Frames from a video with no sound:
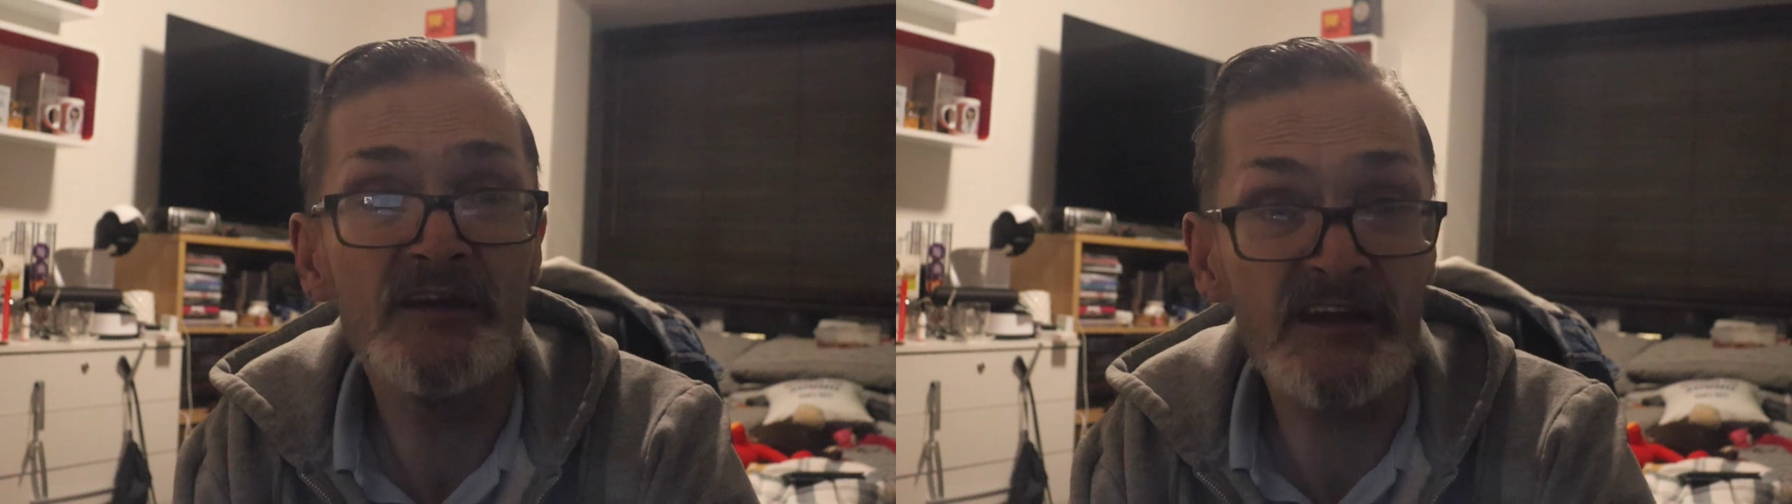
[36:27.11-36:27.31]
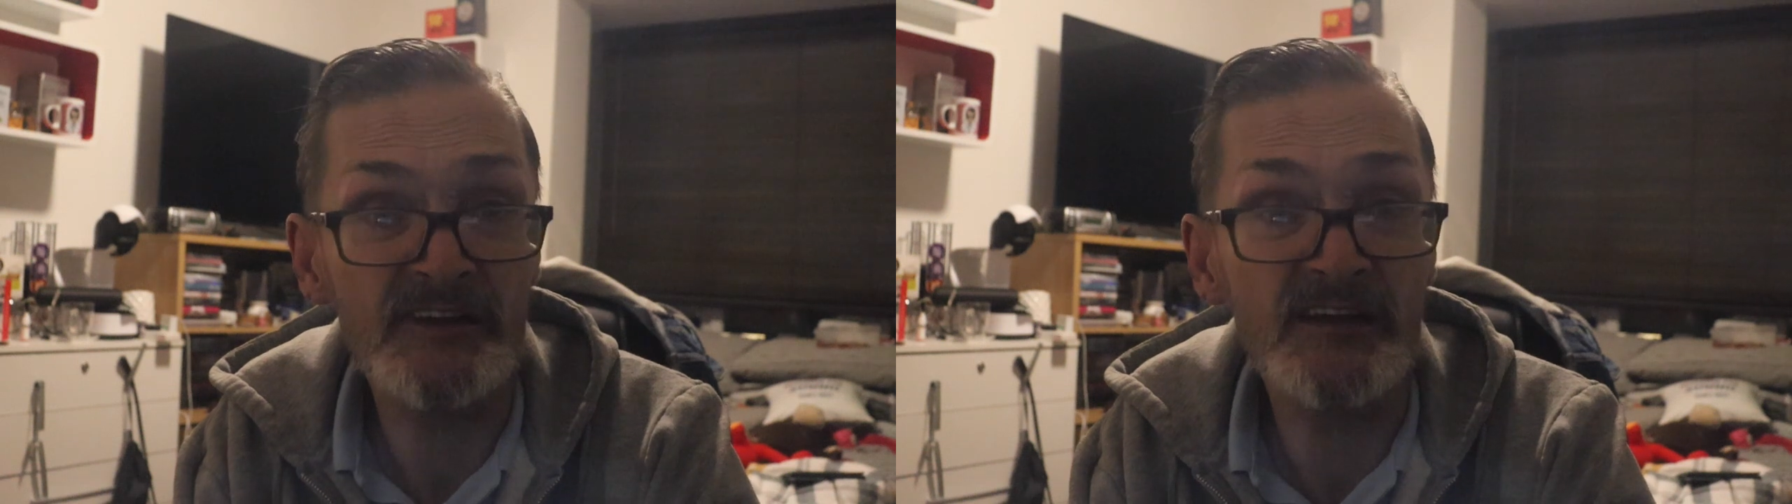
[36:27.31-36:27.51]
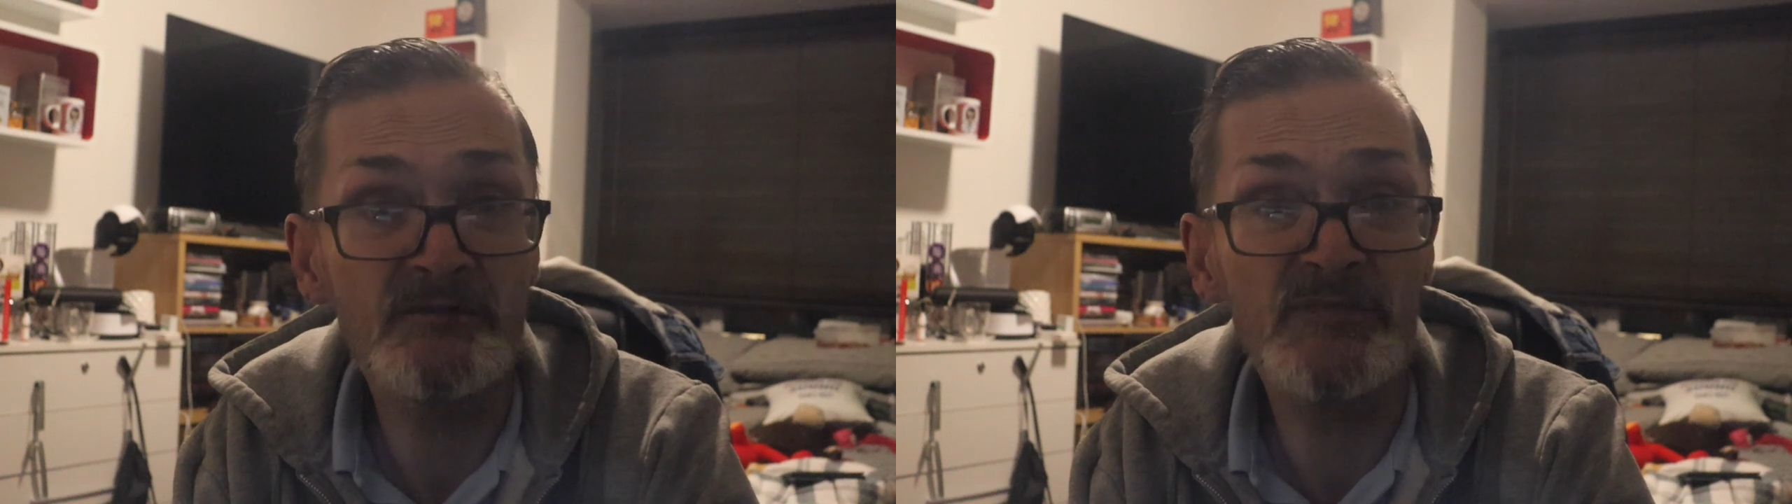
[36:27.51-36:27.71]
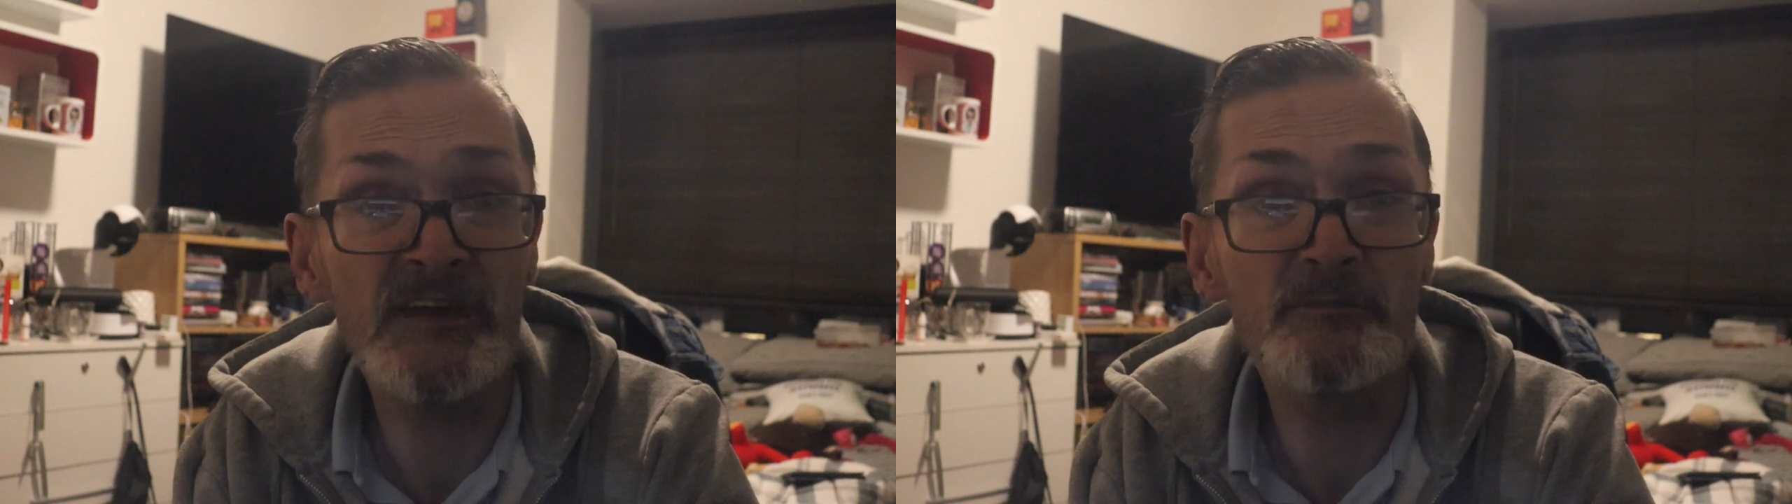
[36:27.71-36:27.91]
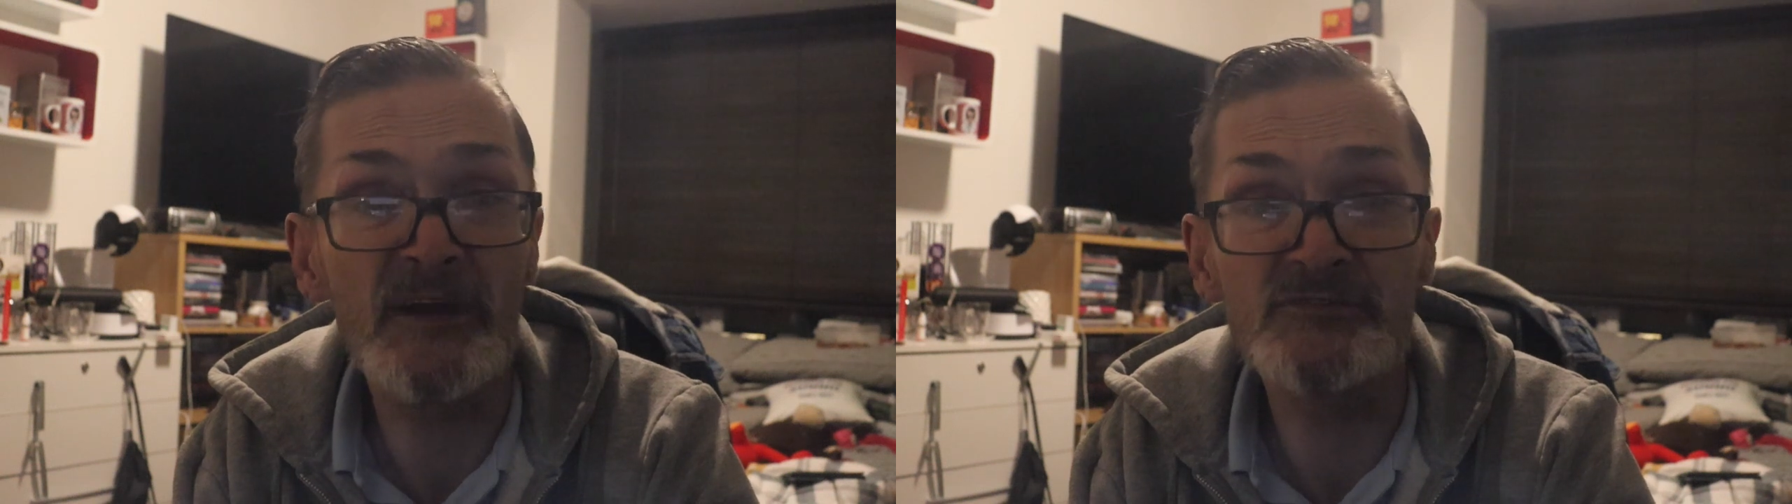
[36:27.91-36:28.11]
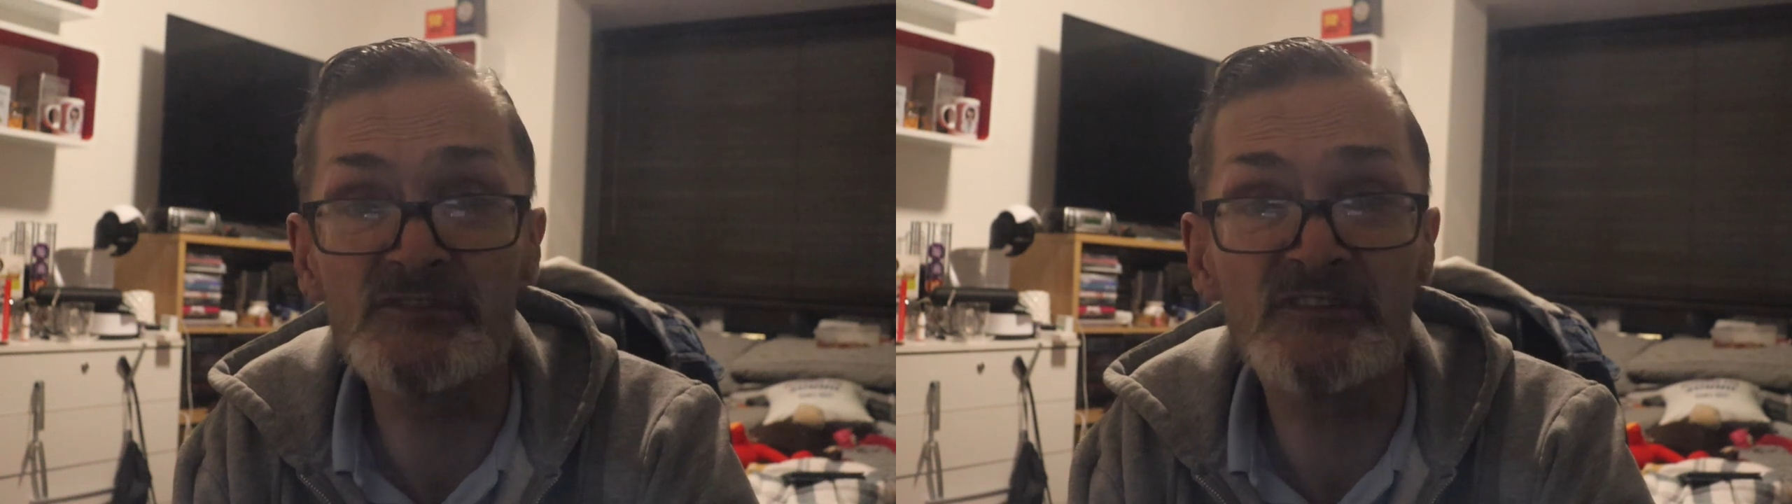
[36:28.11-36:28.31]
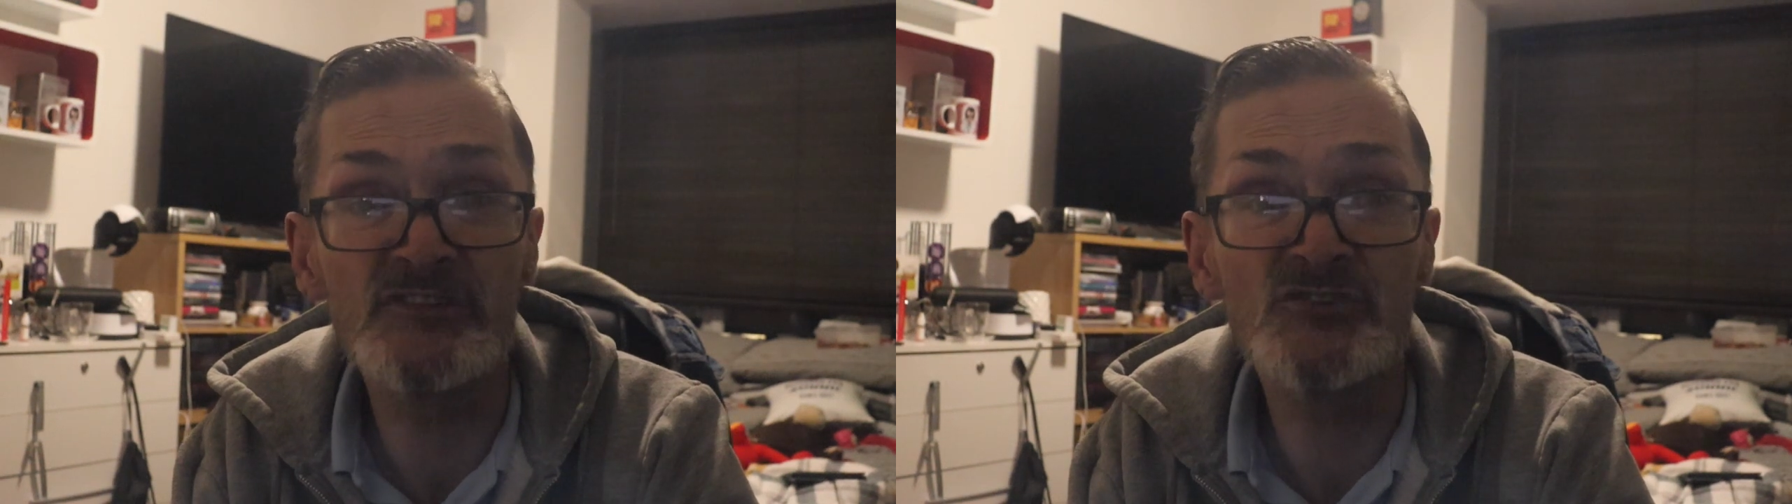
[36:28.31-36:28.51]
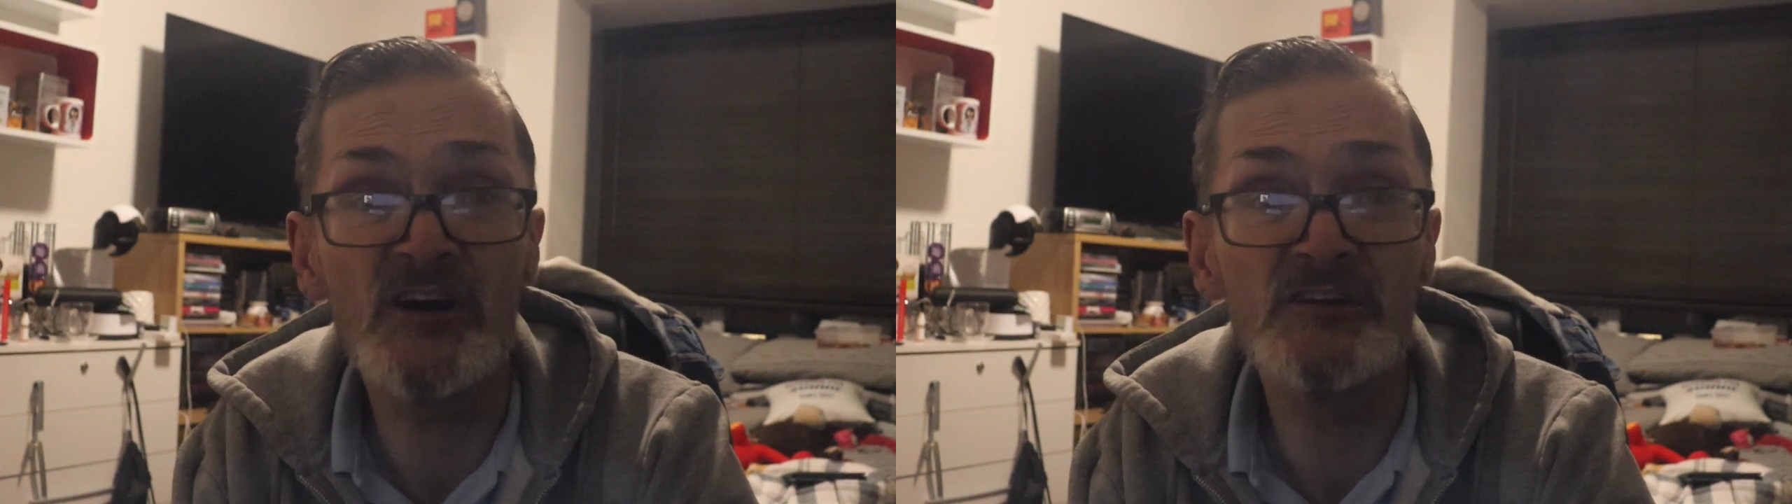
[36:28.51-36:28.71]
In it, it
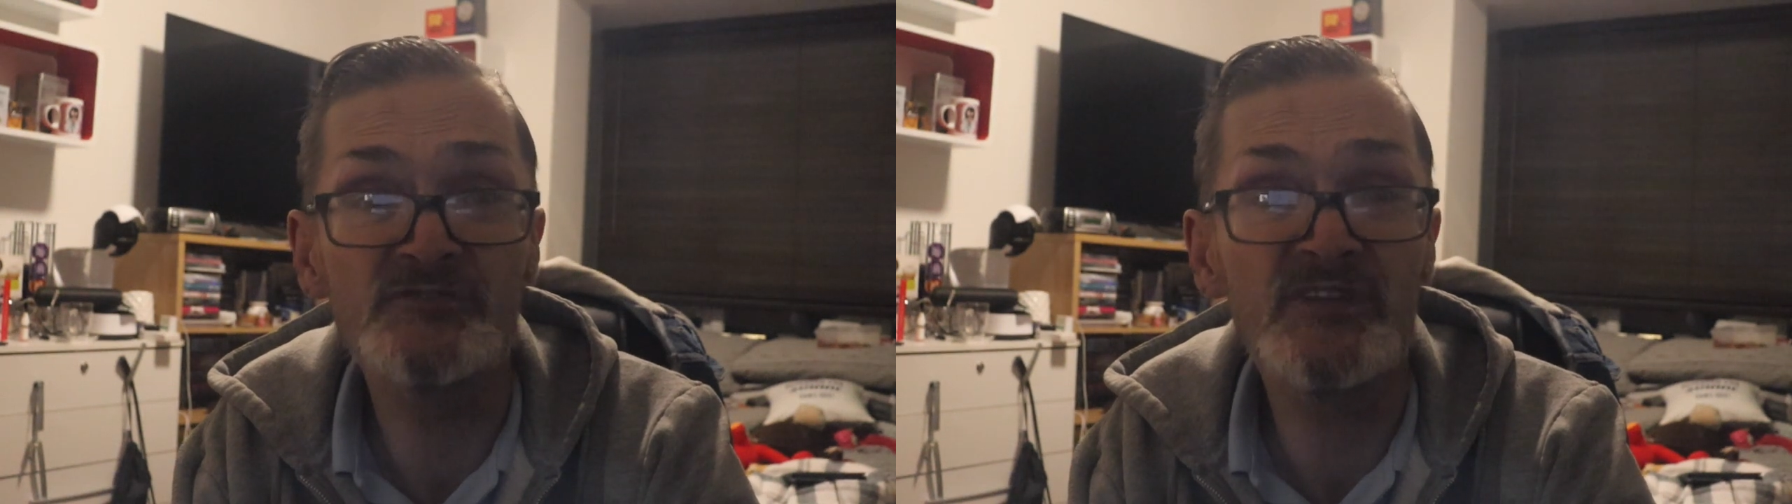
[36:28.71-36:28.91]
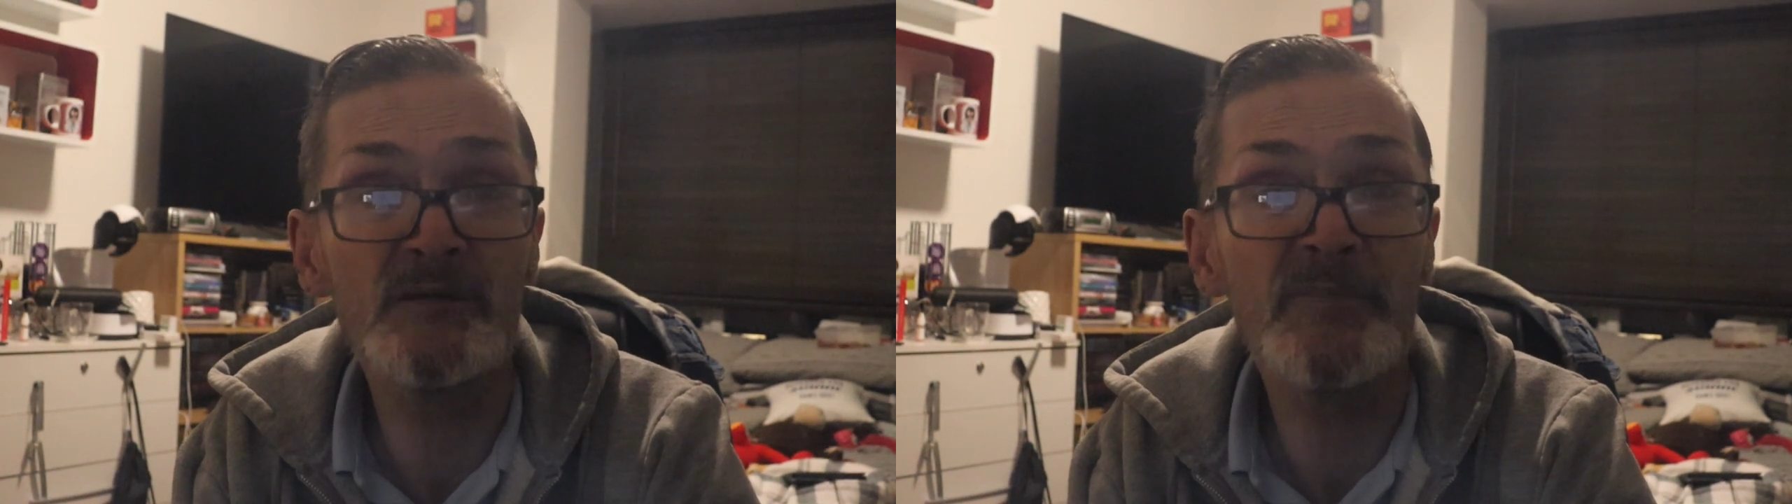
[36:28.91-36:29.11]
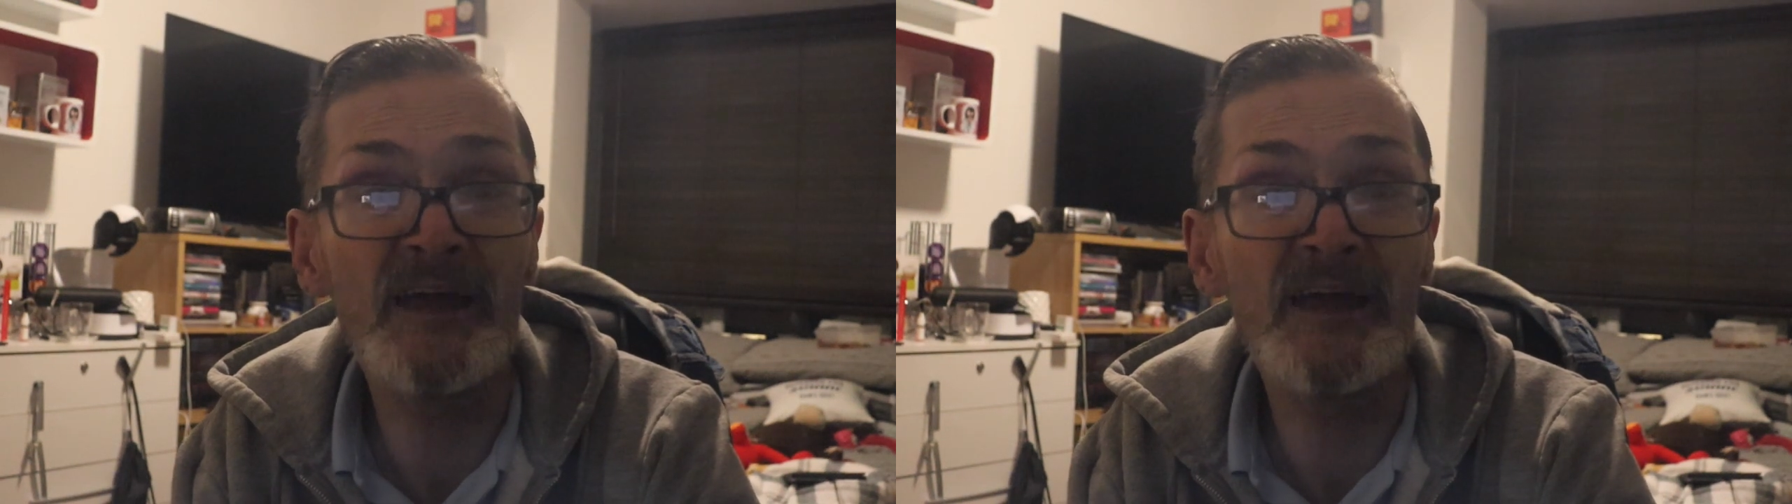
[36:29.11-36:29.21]
basically charged that